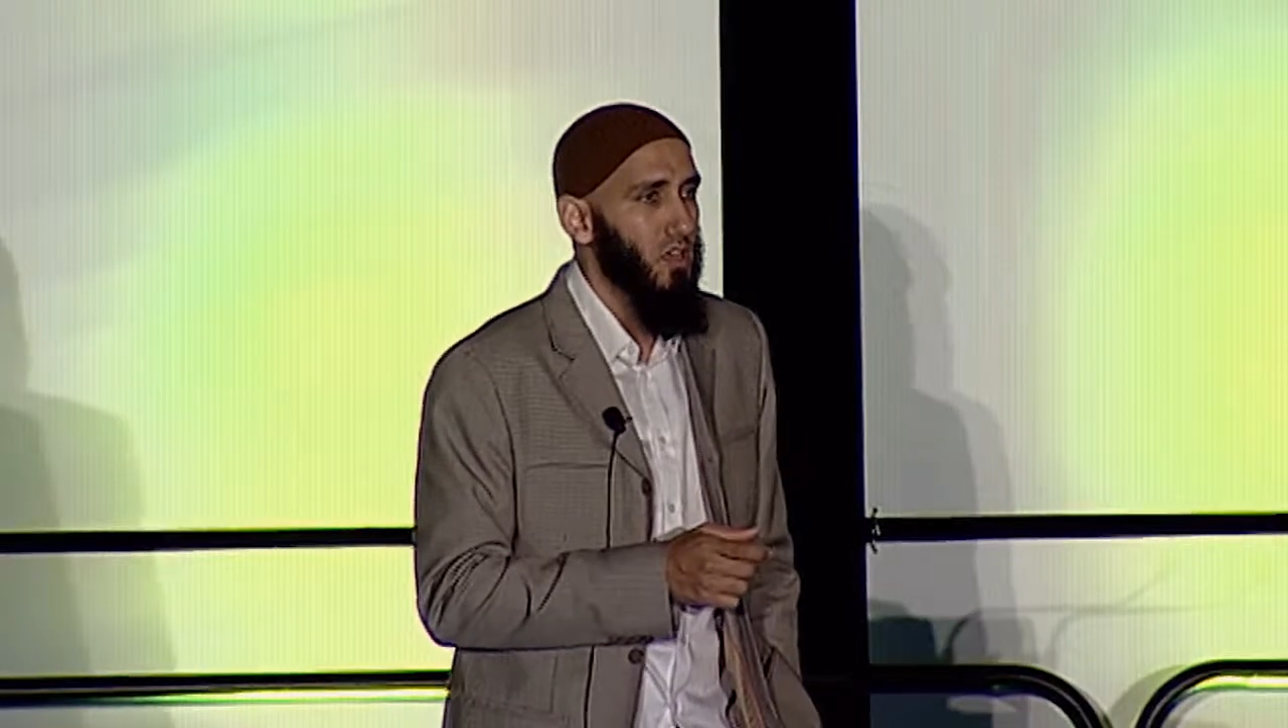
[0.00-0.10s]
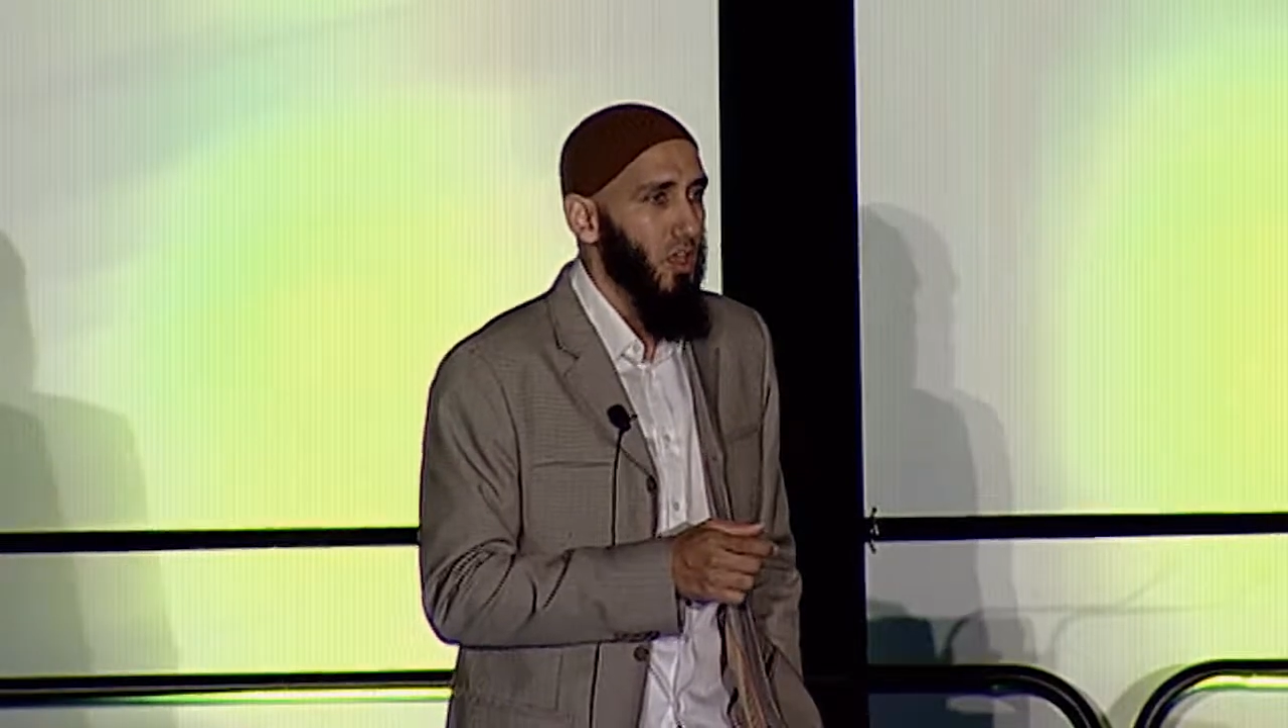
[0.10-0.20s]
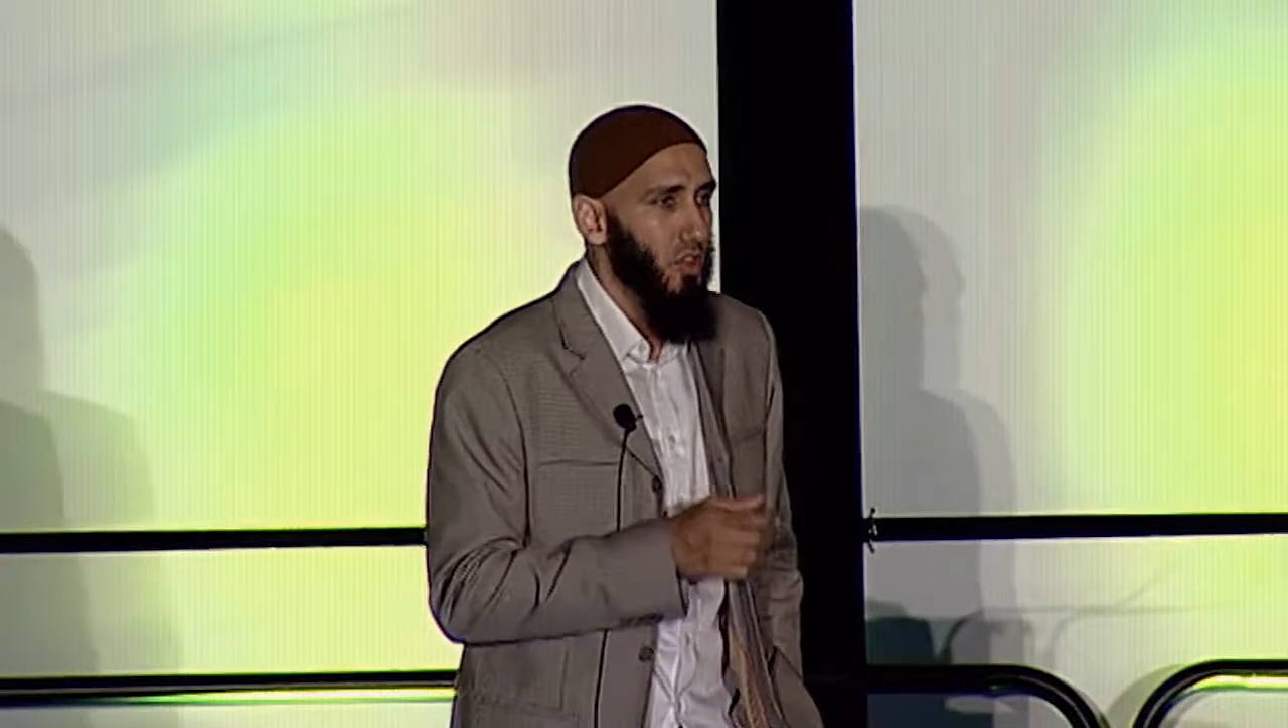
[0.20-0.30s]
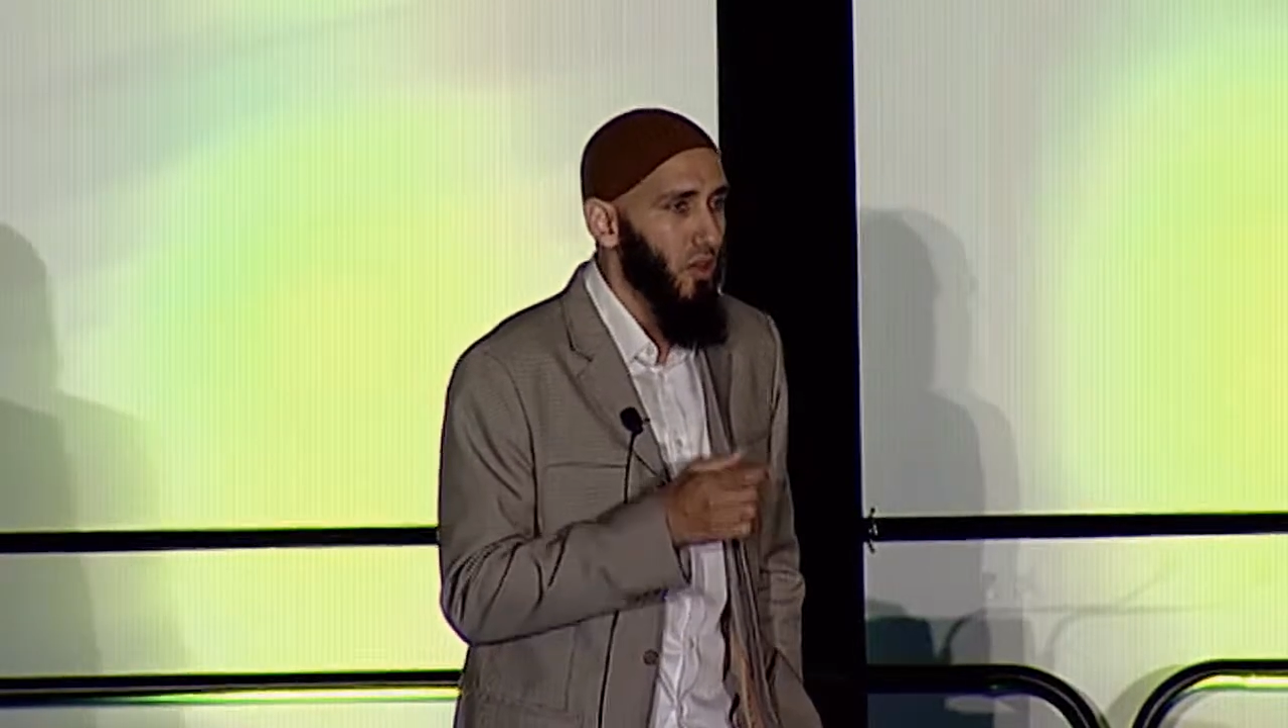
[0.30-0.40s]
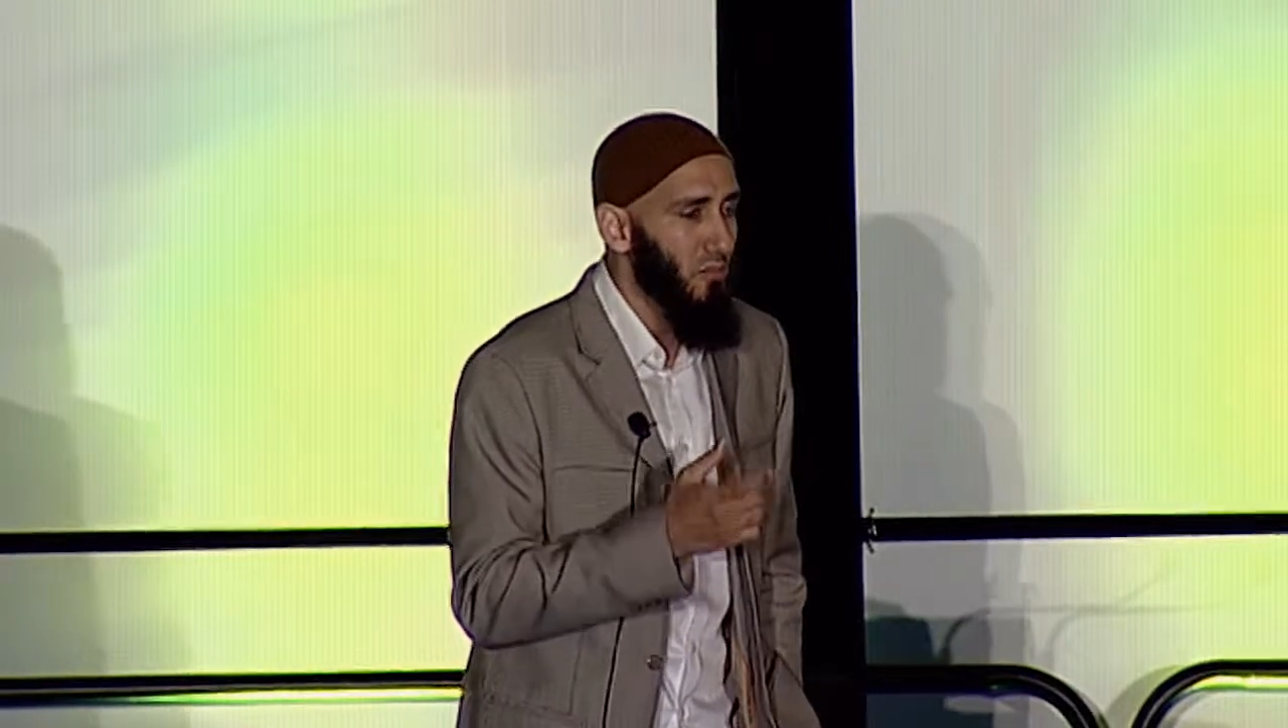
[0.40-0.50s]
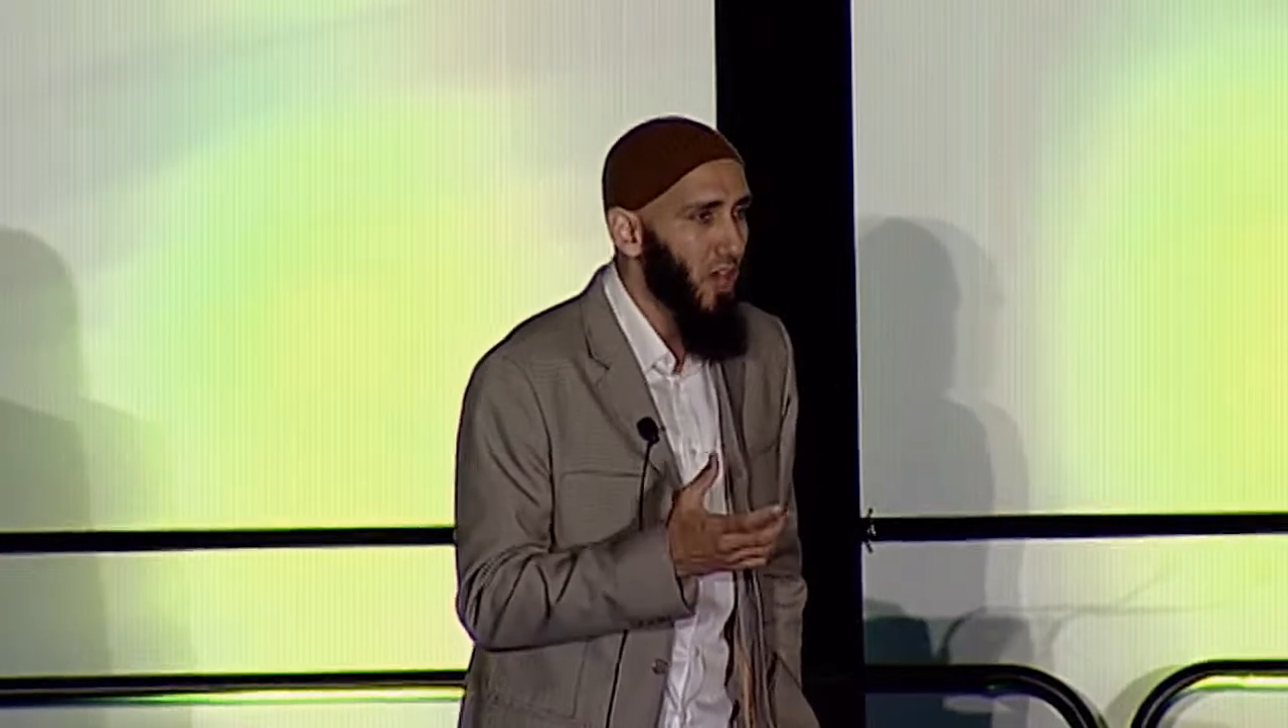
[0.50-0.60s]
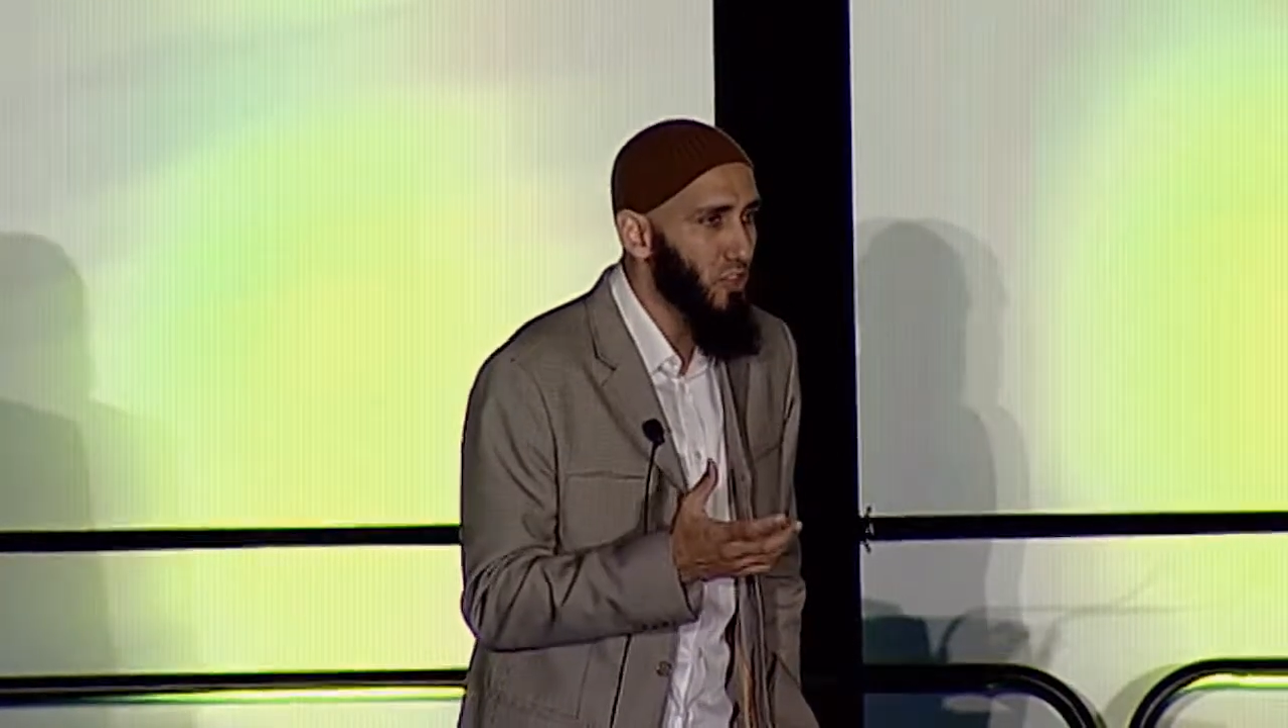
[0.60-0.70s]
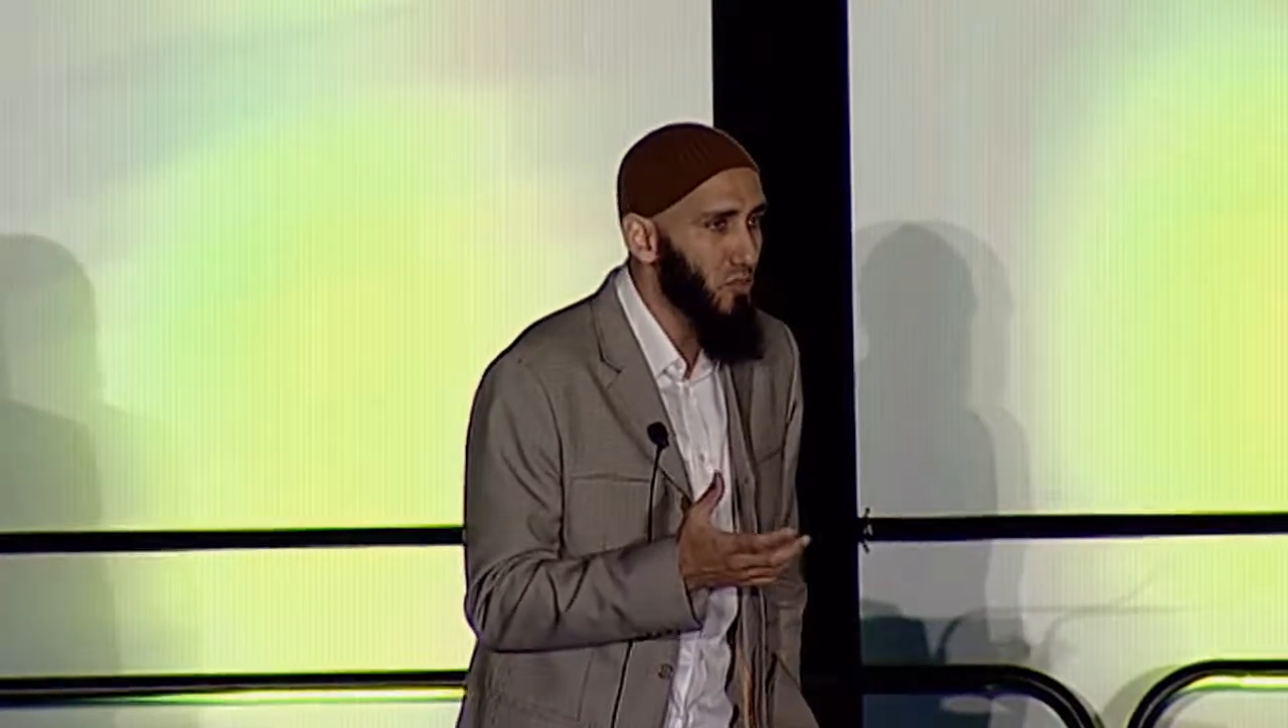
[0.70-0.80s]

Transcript: The mother